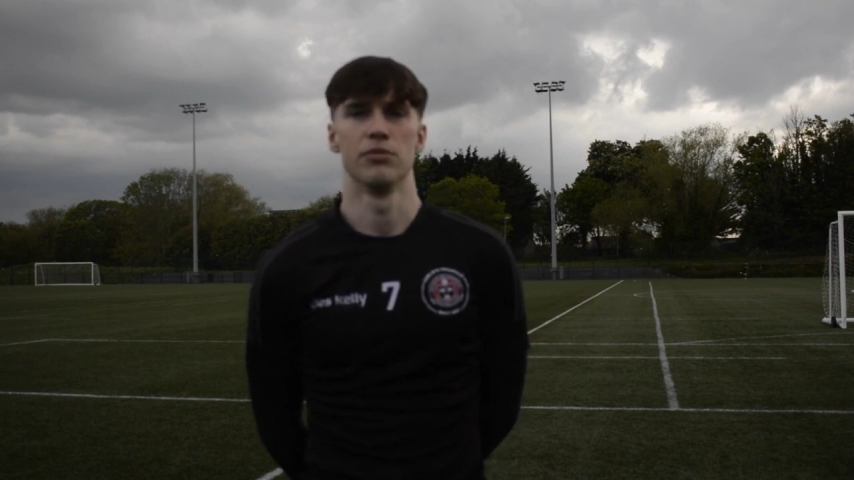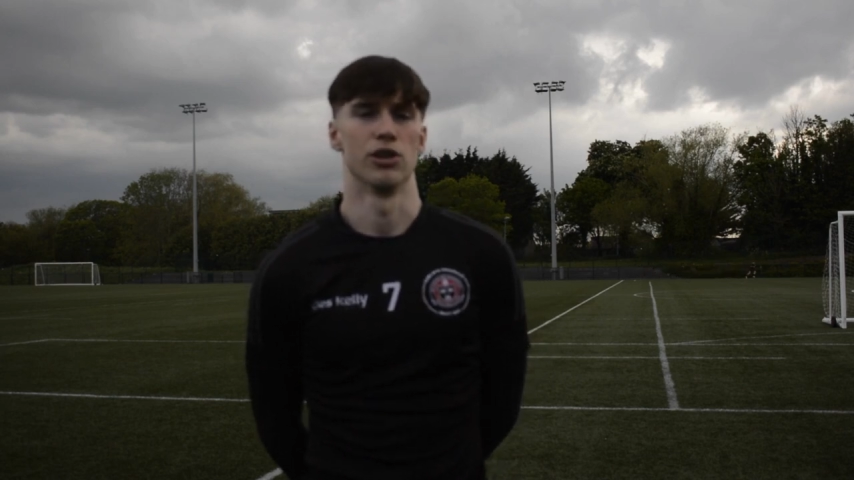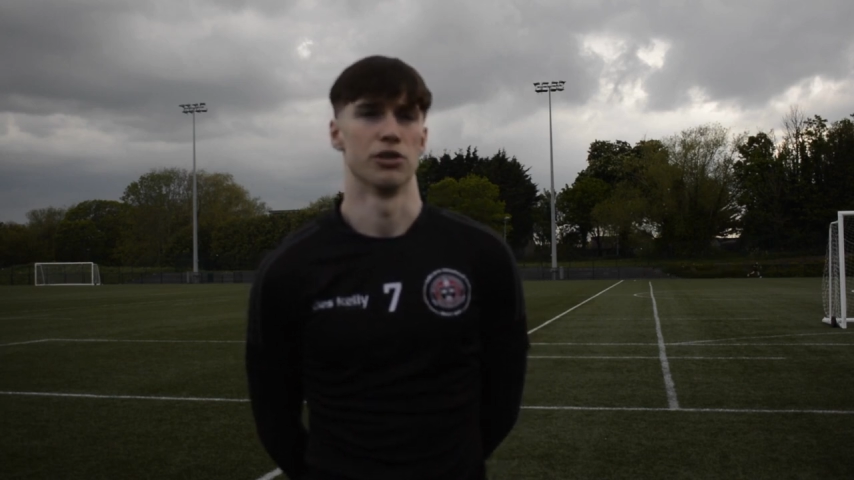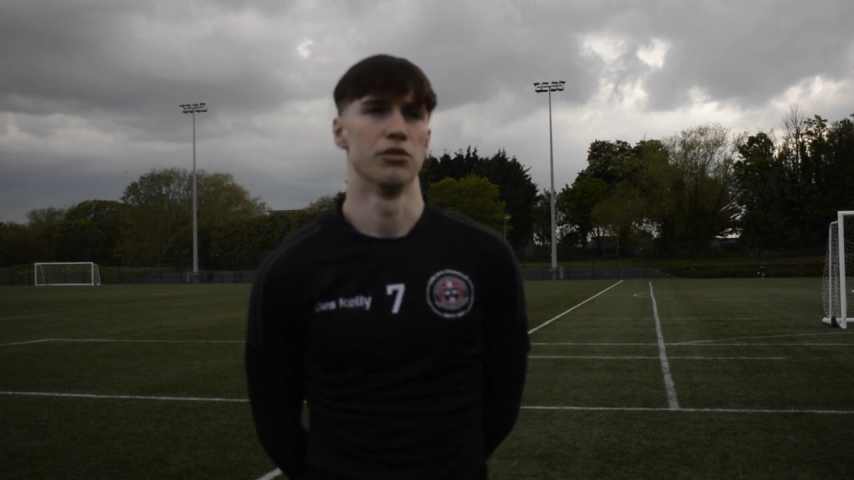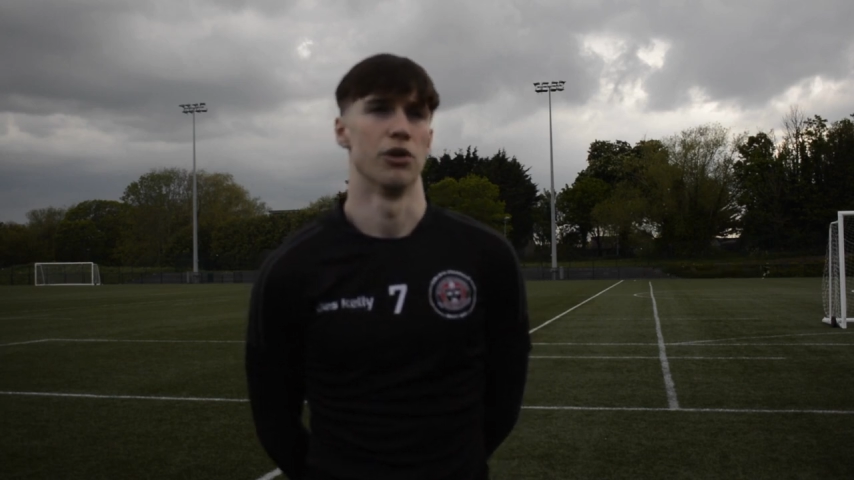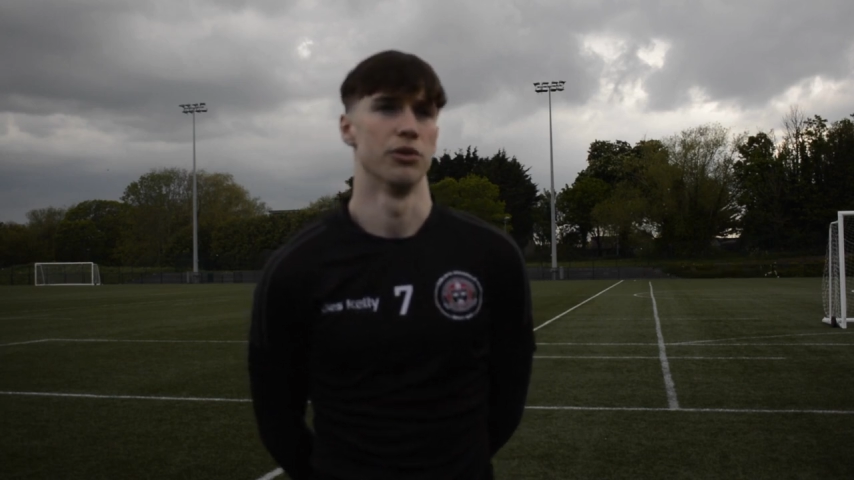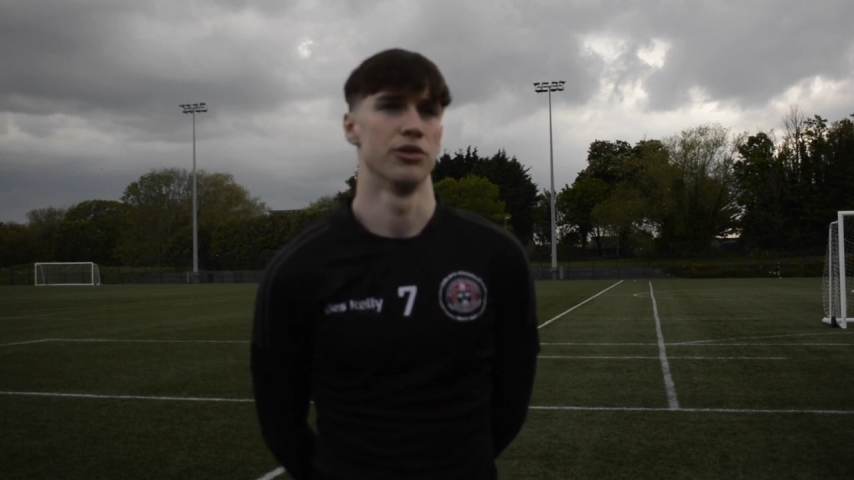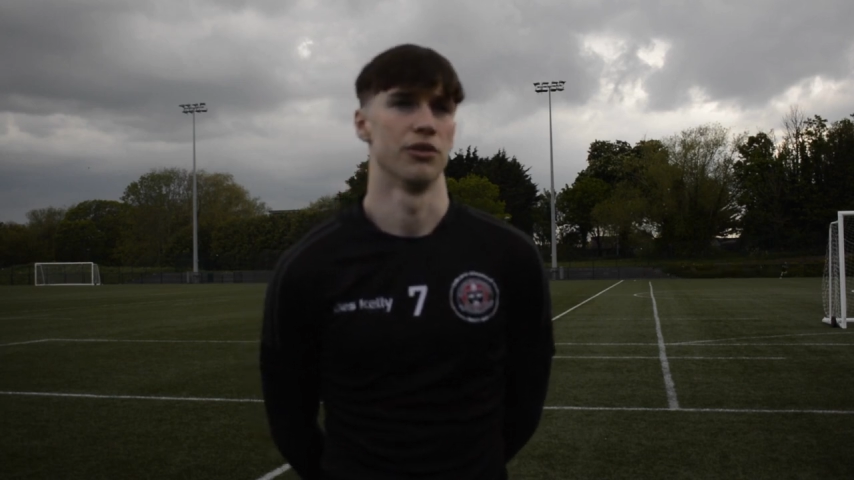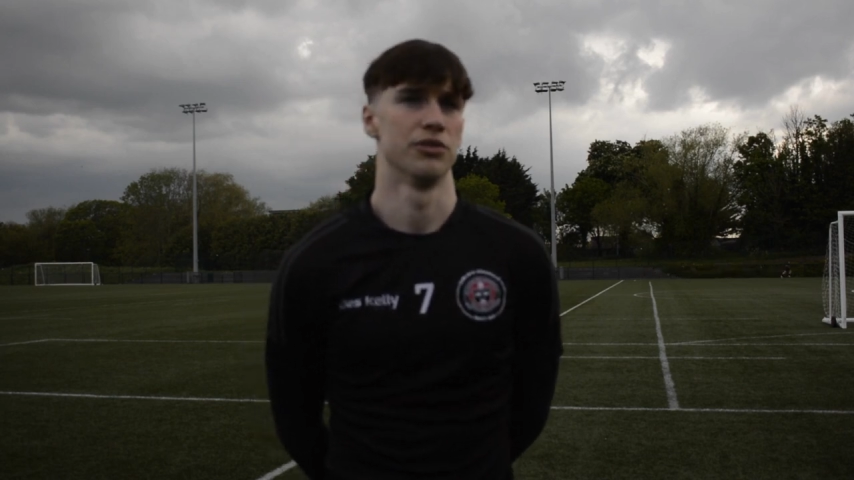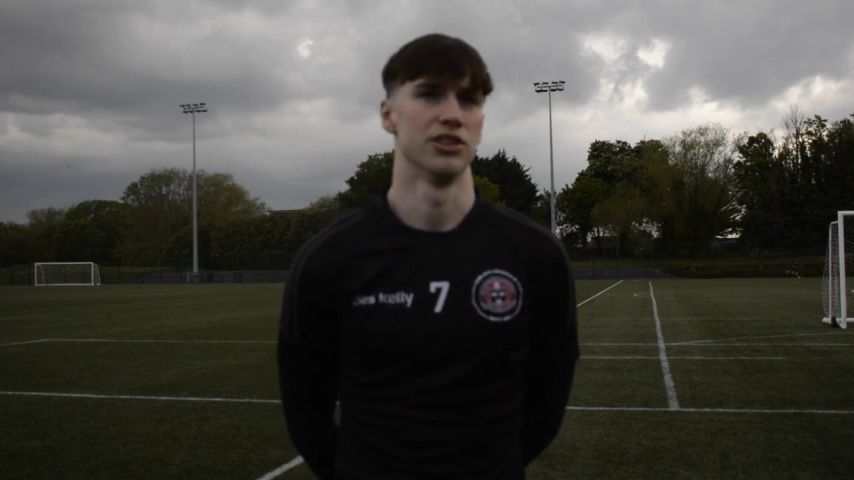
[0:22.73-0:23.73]
looking forward
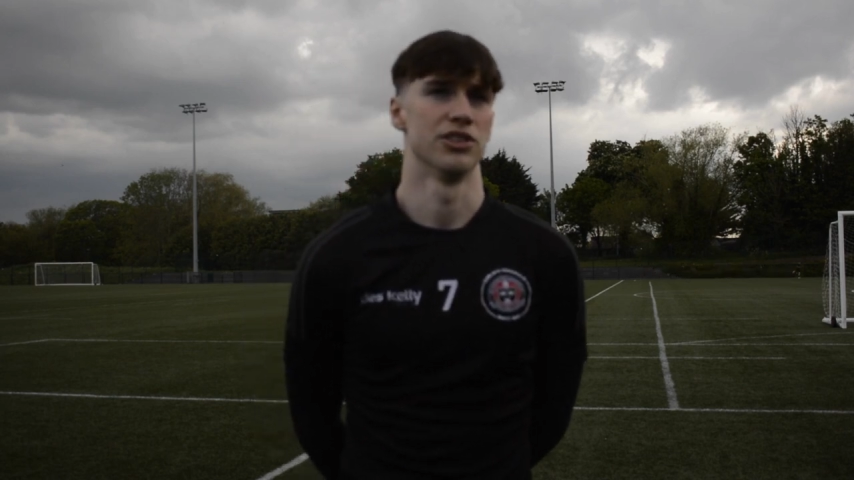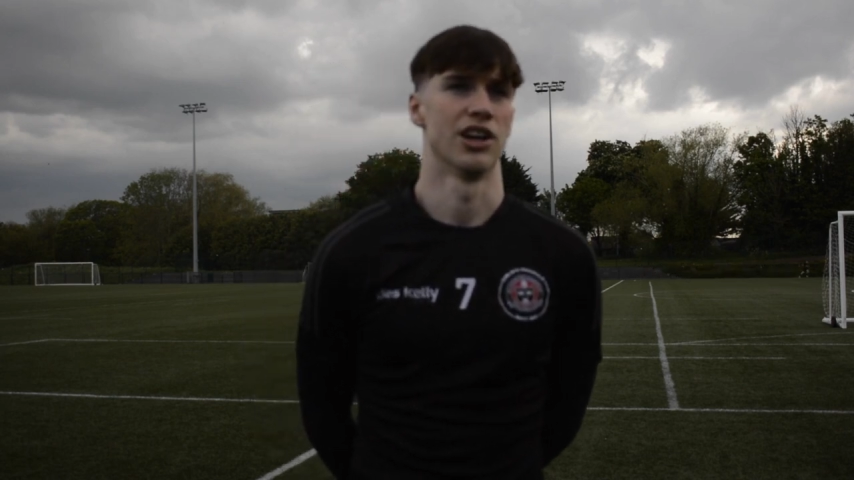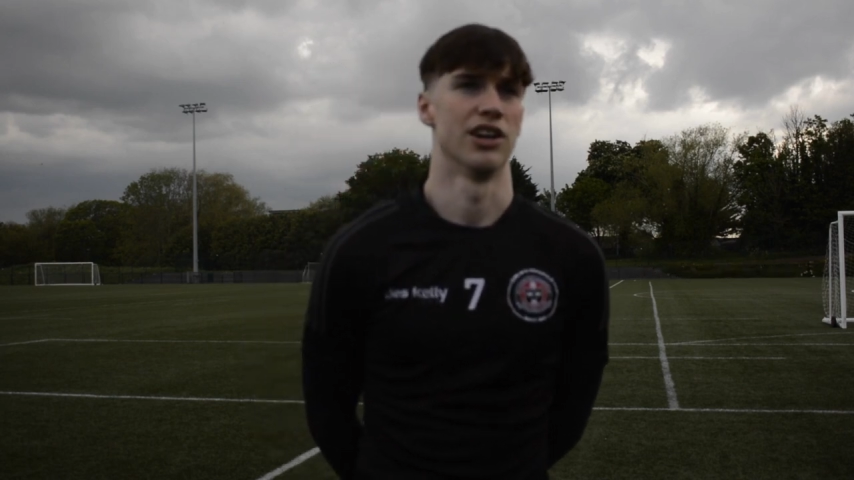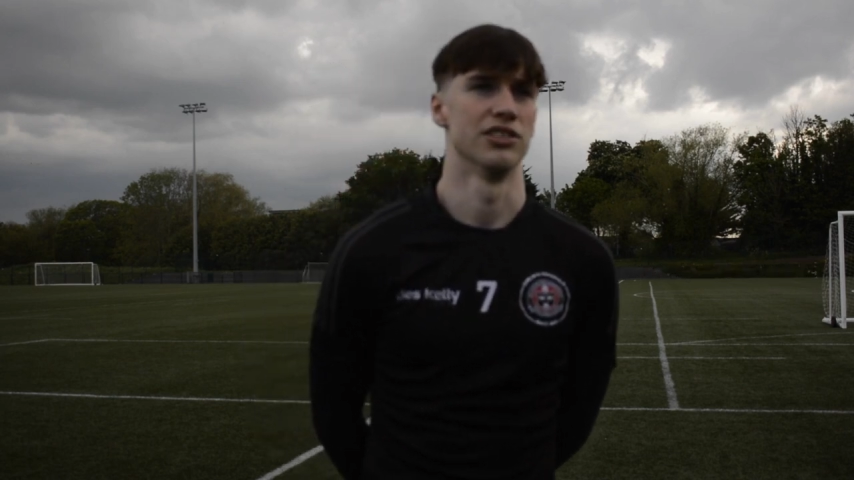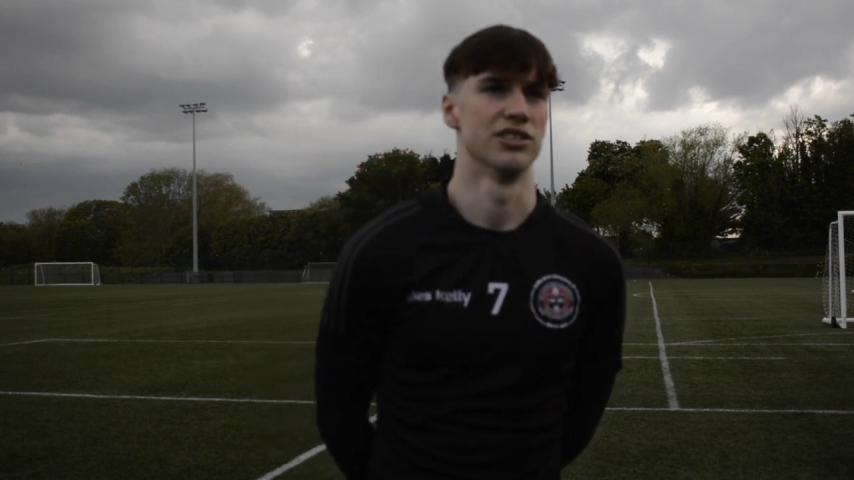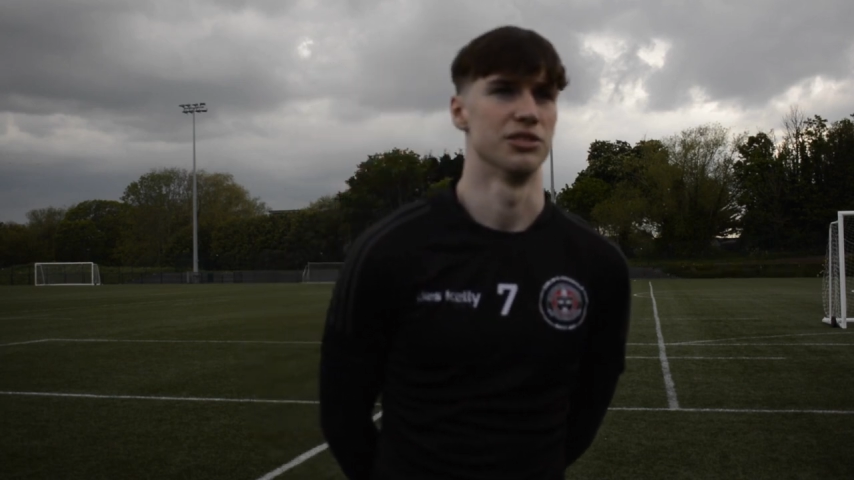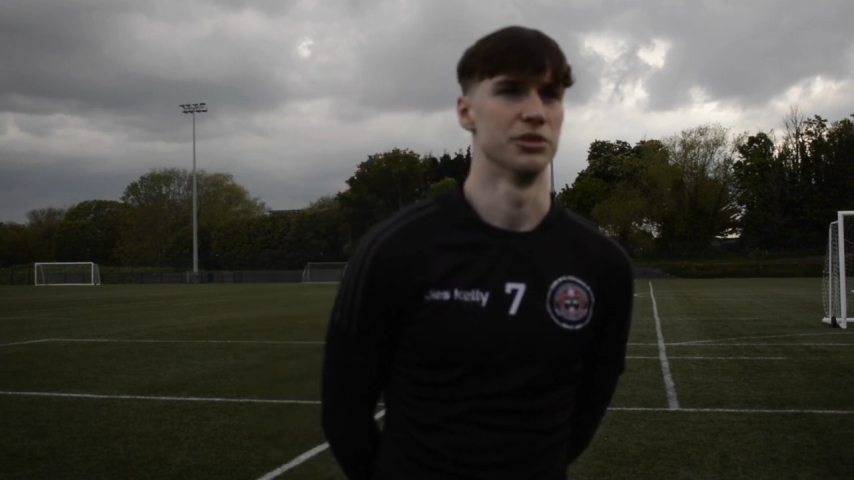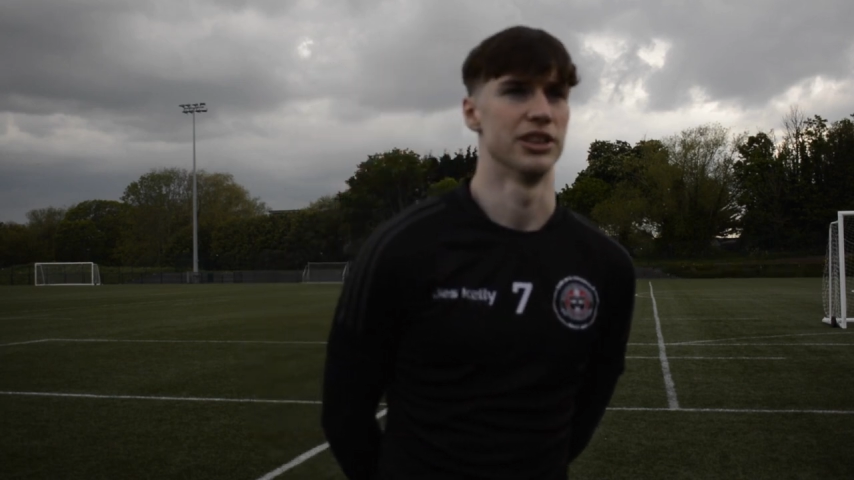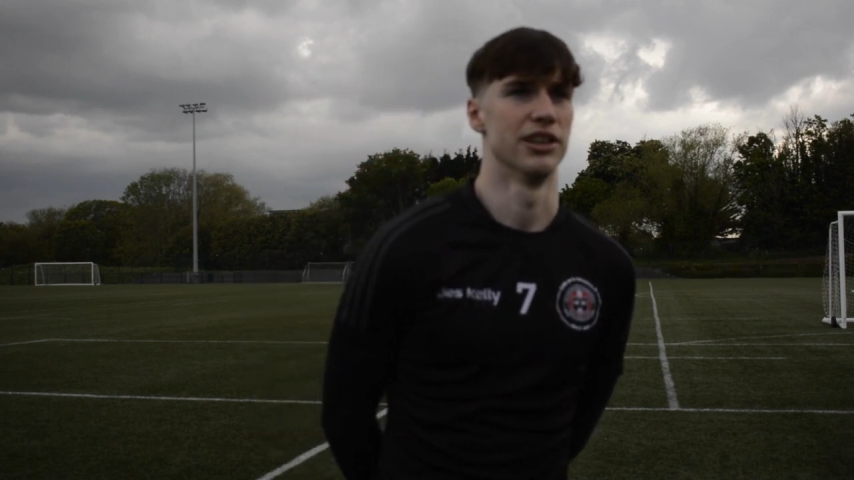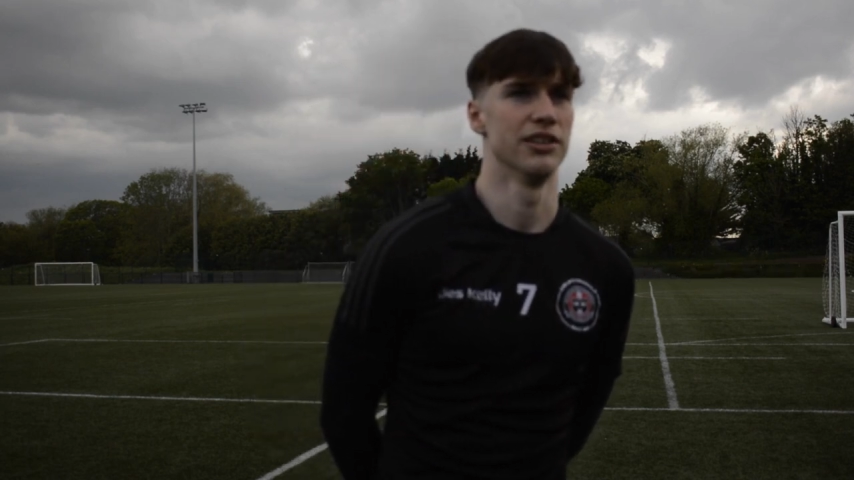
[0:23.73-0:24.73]
to obviously the challenge at the
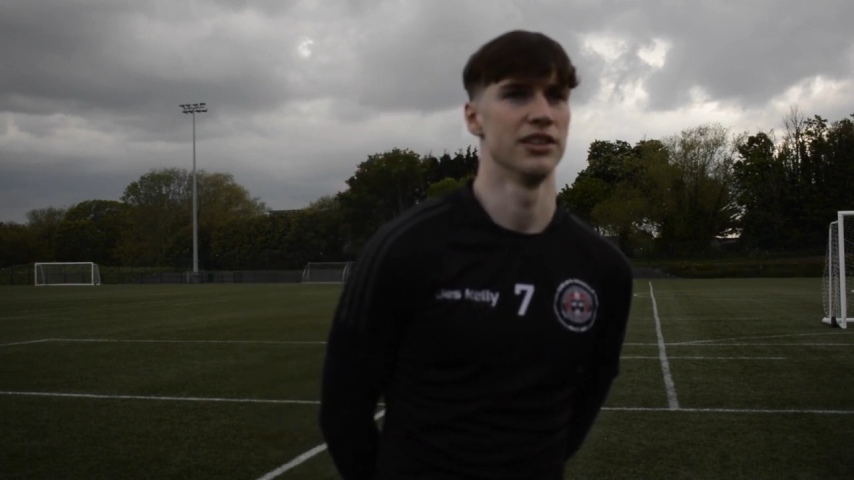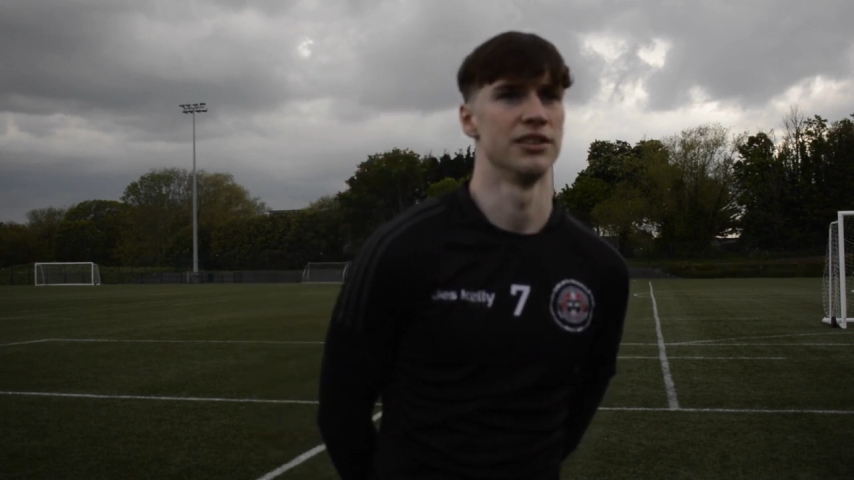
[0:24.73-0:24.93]
weekend.